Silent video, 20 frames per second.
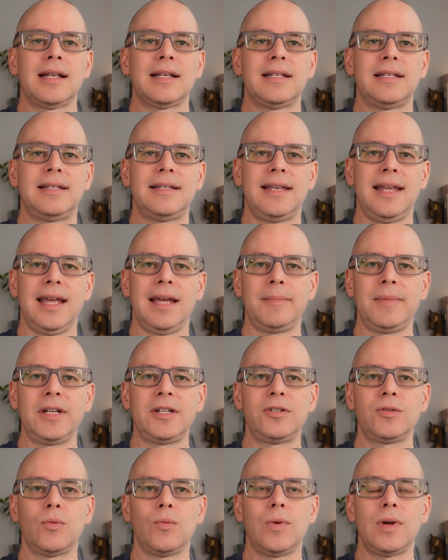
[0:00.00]

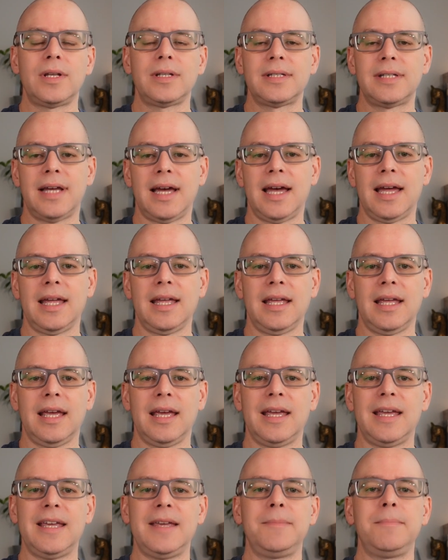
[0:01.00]
damage while dying
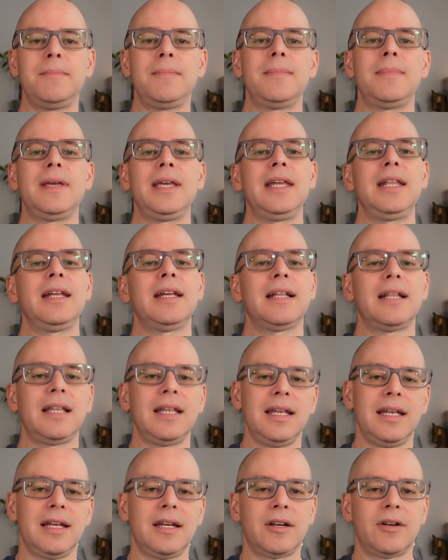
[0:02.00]

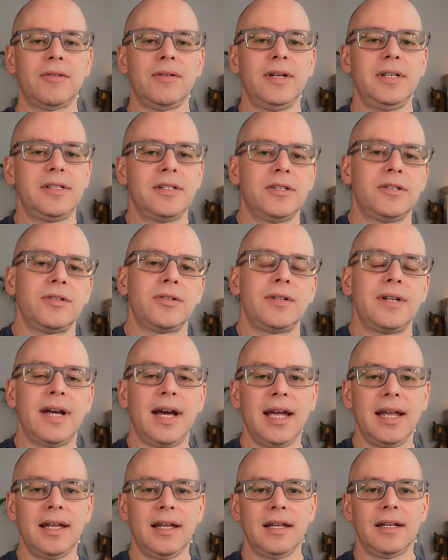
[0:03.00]
immediately increases your
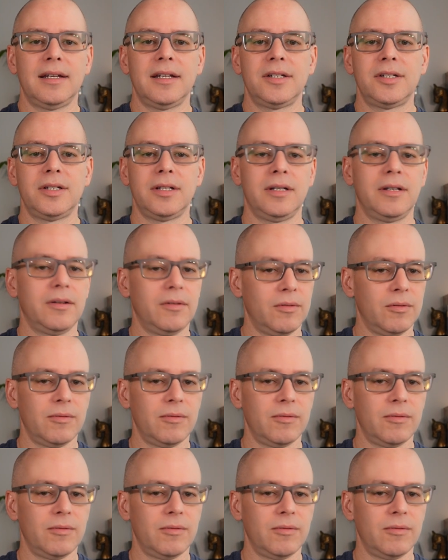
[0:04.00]
dying condition,